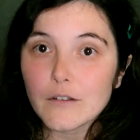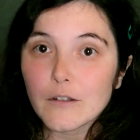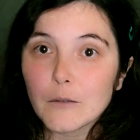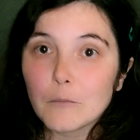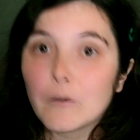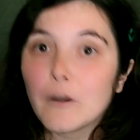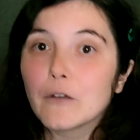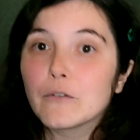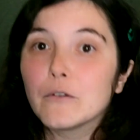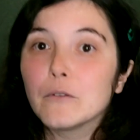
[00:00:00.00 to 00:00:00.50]

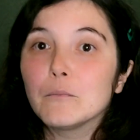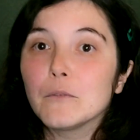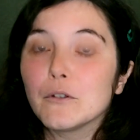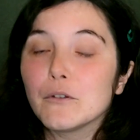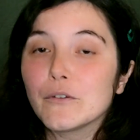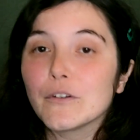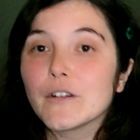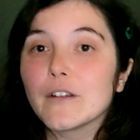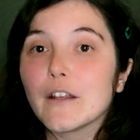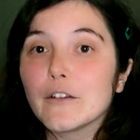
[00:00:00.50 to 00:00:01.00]
about the
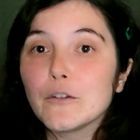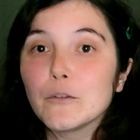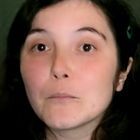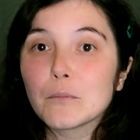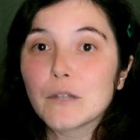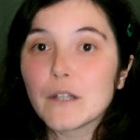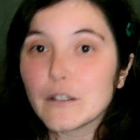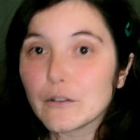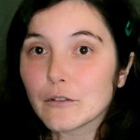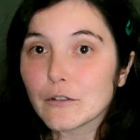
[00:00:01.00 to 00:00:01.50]
music that you
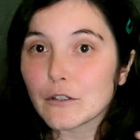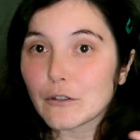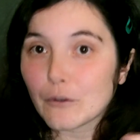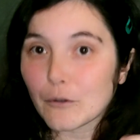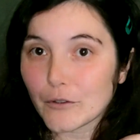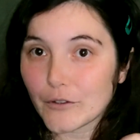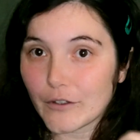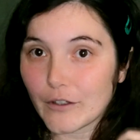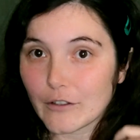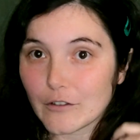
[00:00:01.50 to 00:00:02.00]
play during
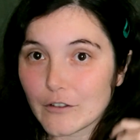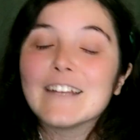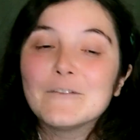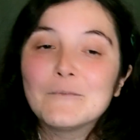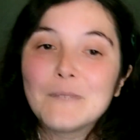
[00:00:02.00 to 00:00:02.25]
your session.